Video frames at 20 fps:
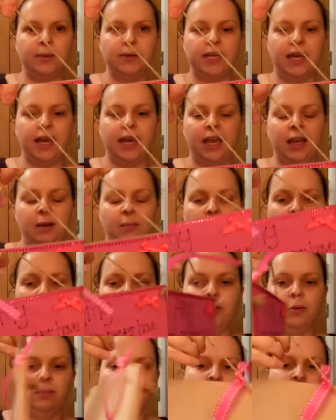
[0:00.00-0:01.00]
somewhere to hang it in my
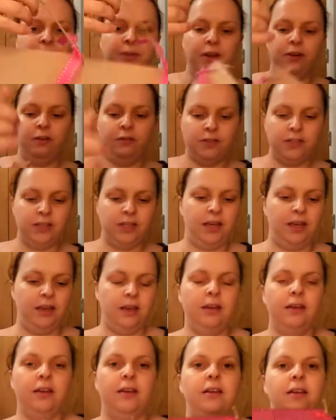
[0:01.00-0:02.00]
room. And
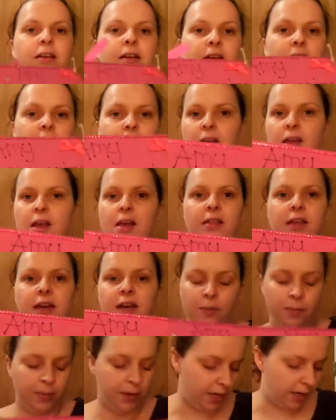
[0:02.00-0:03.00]
obviously
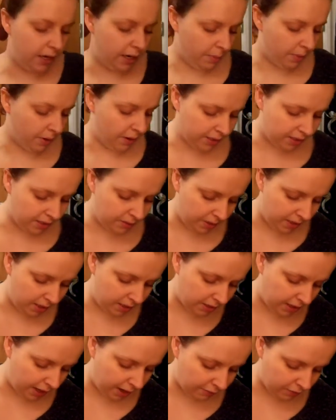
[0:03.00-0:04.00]
that completely applies to me
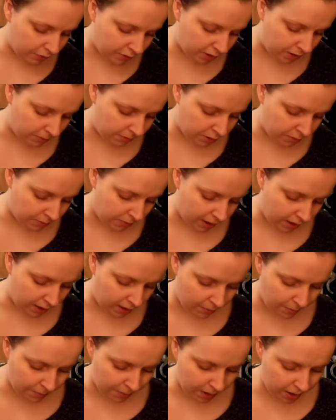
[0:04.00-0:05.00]
because I have got so much
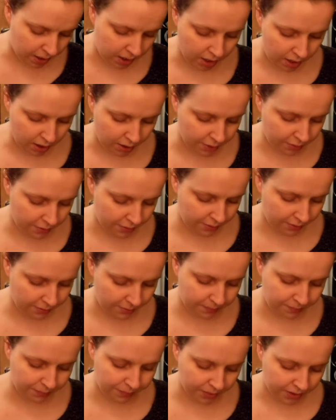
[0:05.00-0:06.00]
makeup. But you know,
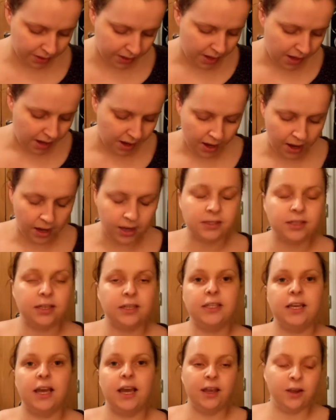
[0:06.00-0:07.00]
as
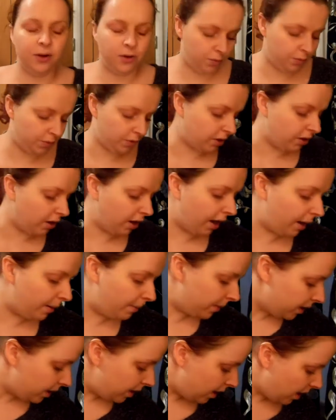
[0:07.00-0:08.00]
I say all the
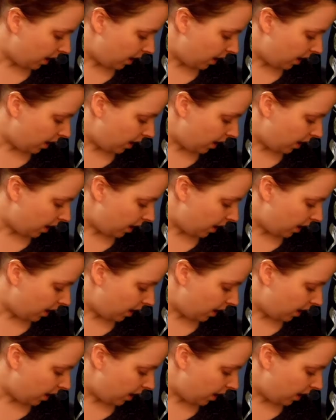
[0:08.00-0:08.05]
time,